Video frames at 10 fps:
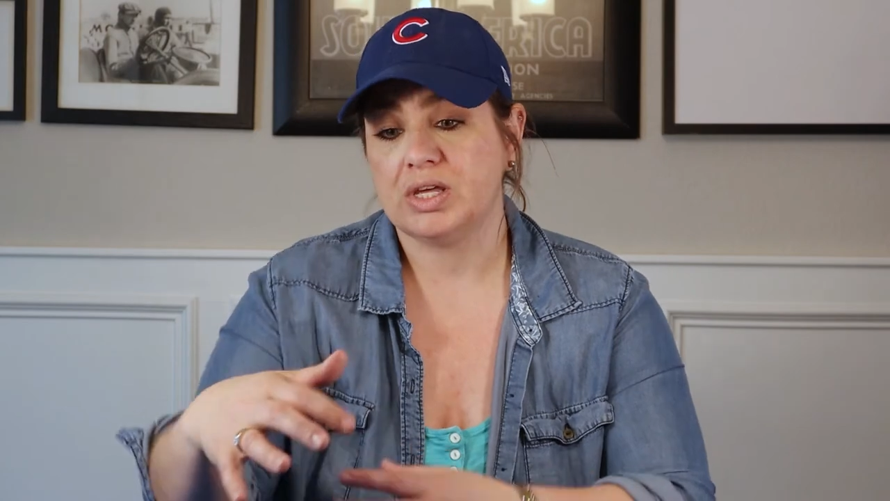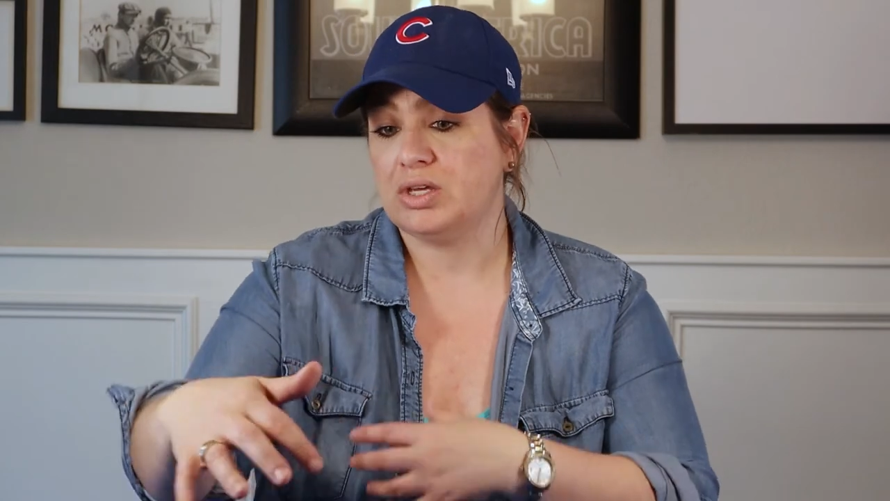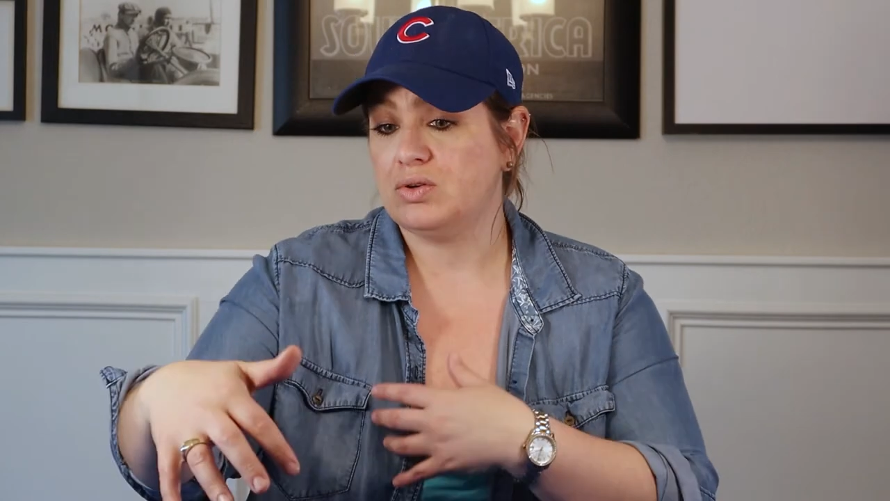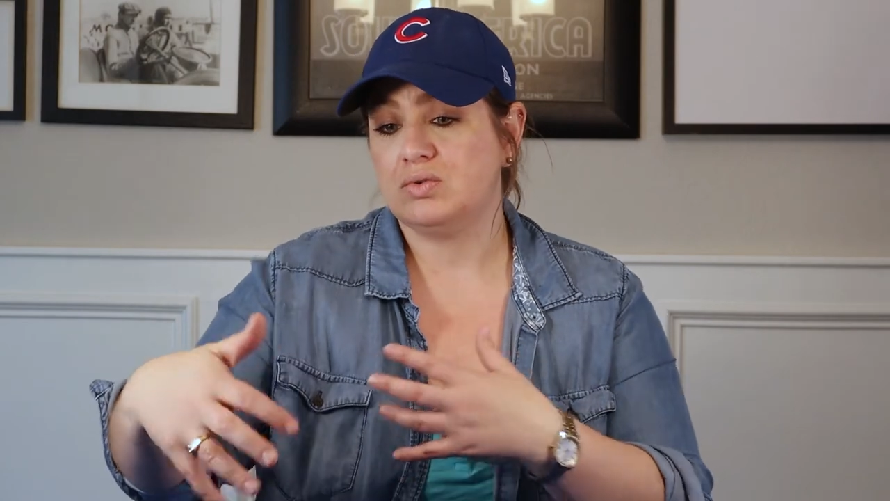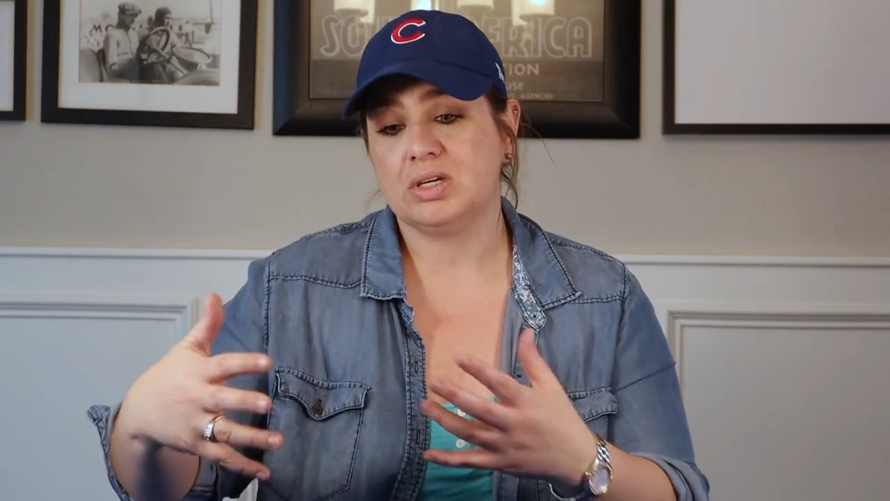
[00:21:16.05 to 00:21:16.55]

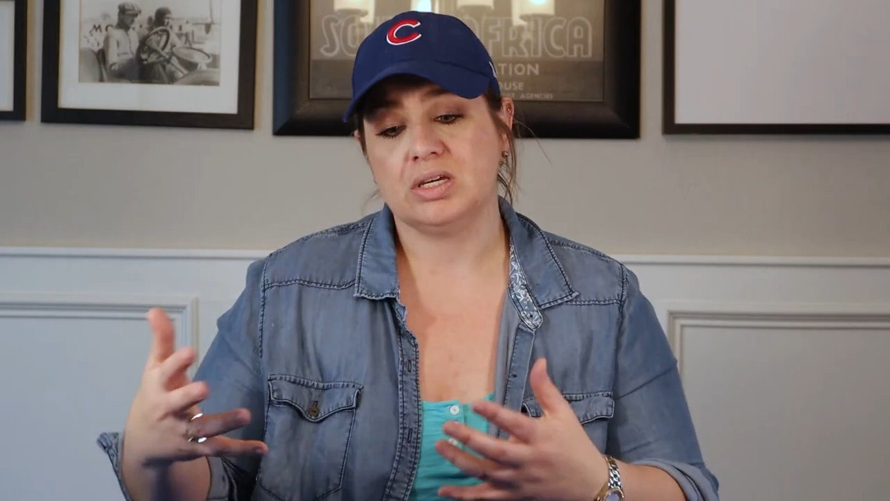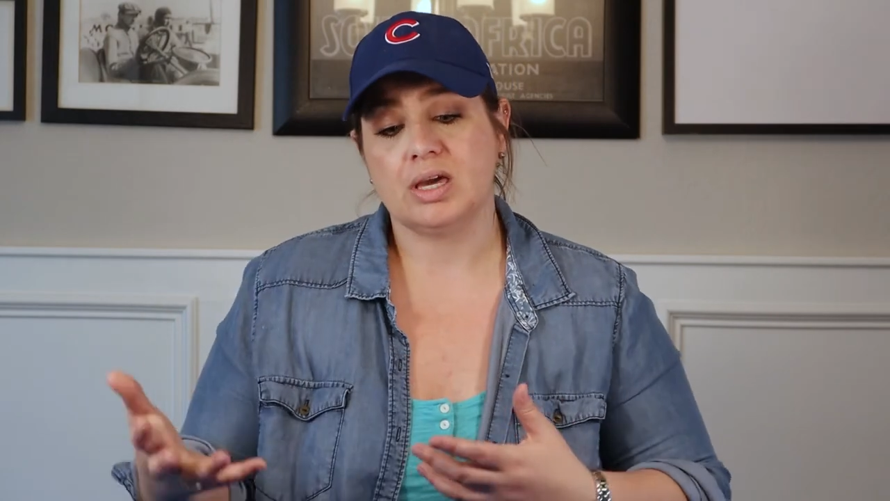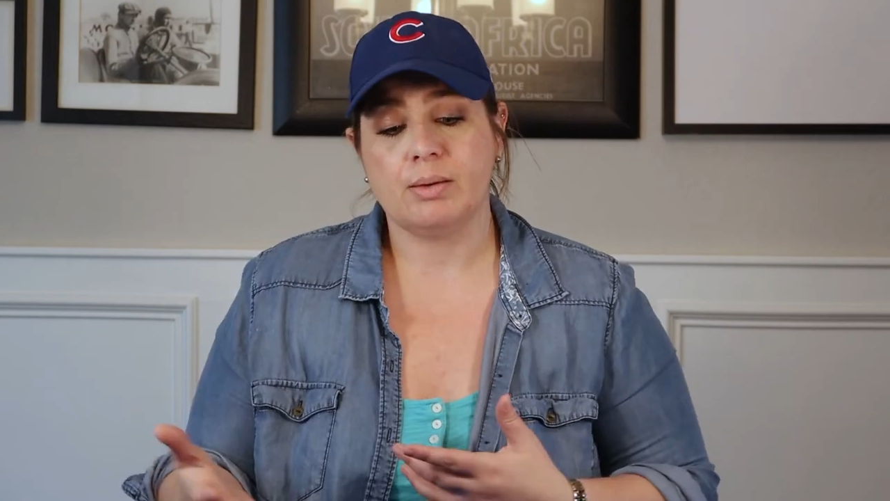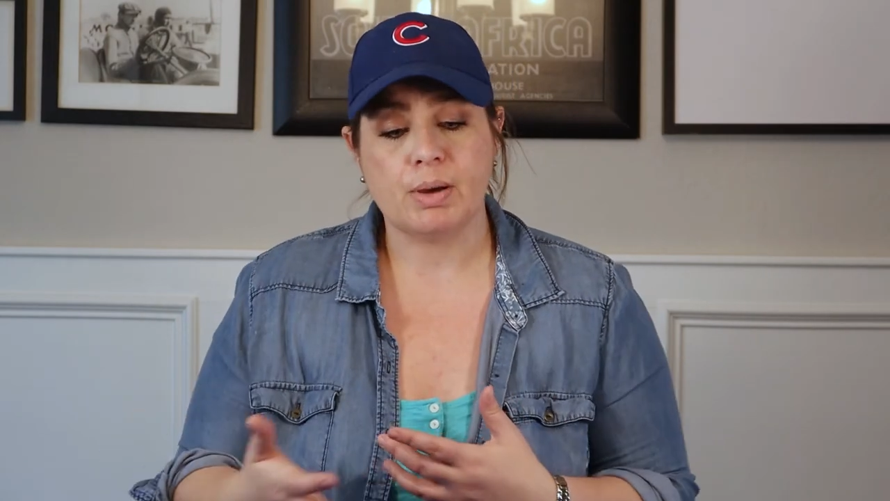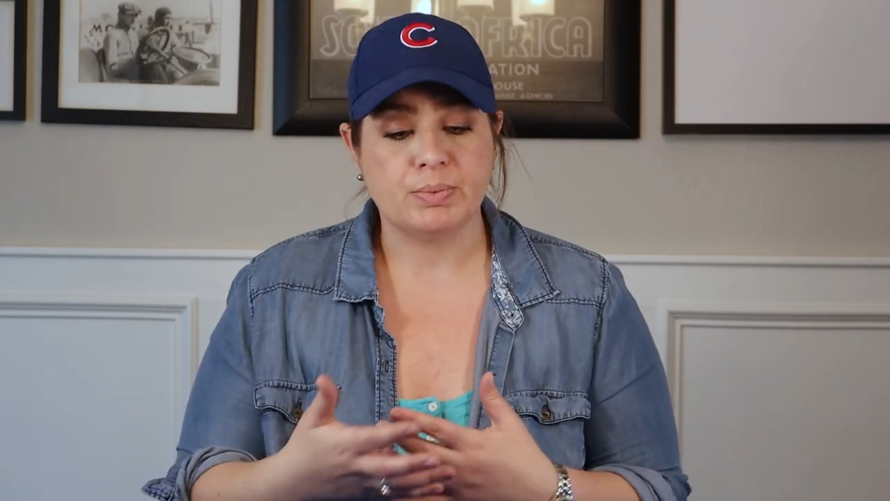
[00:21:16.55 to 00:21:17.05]
that you can
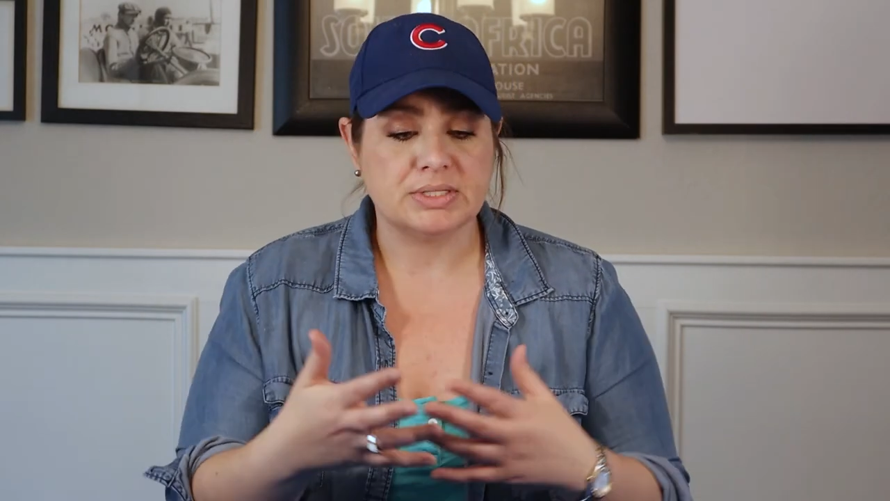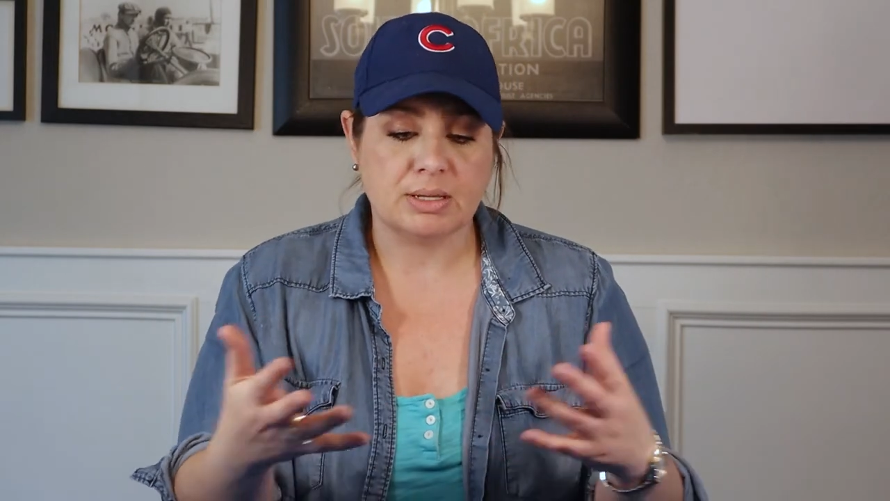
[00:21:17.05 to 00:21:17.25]
come up with